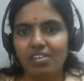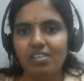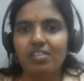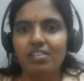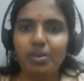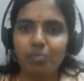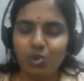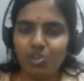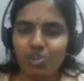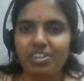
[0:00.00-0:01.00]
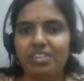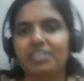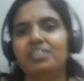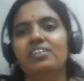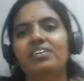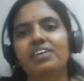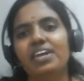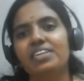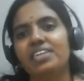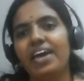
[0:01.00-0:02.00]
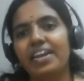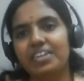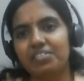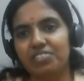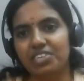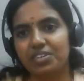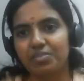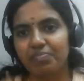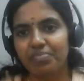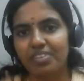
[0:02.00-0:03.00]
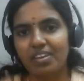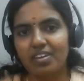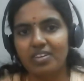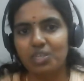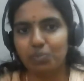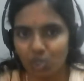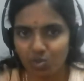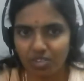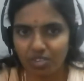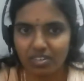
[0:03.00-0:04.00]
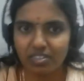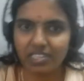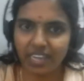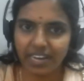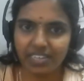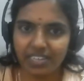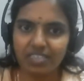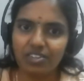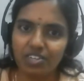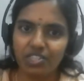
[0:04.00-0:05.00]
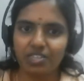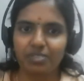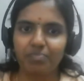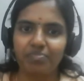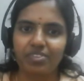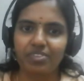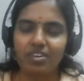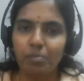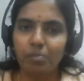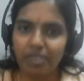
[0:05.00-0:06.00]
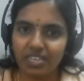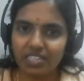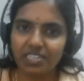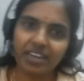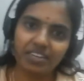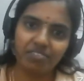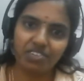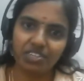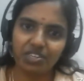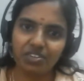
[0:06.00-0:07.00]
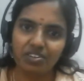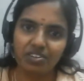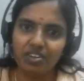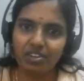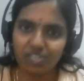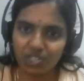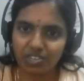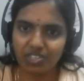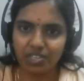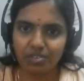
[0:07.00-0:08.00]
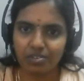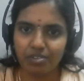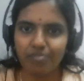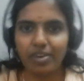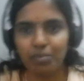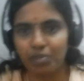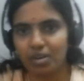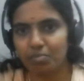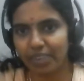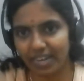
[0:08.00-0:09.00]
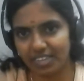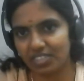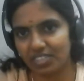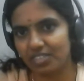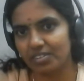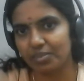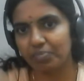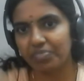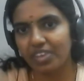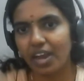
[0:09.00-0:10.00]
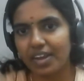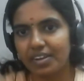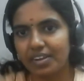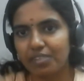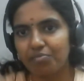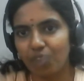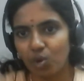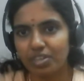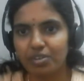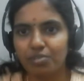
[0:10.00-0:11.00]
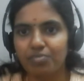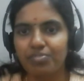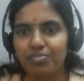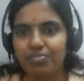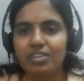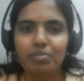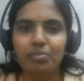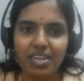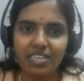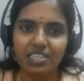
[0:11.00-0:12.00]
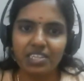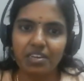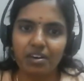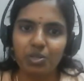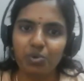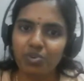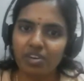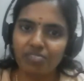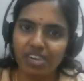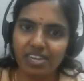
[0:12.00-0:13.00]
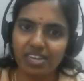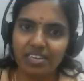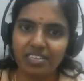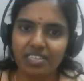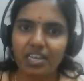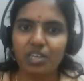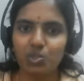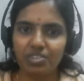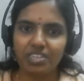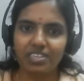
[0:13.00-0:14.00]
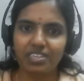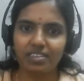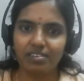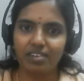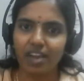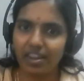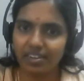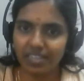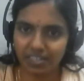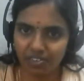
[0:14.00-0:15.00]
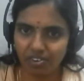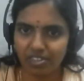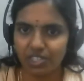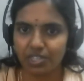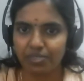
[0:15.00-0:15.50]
a motivator, health activist, spiritual science teacher, peace activist, researcher, Burma practitioner, and founder of the Malaysia Yoga Wellness Association and Technology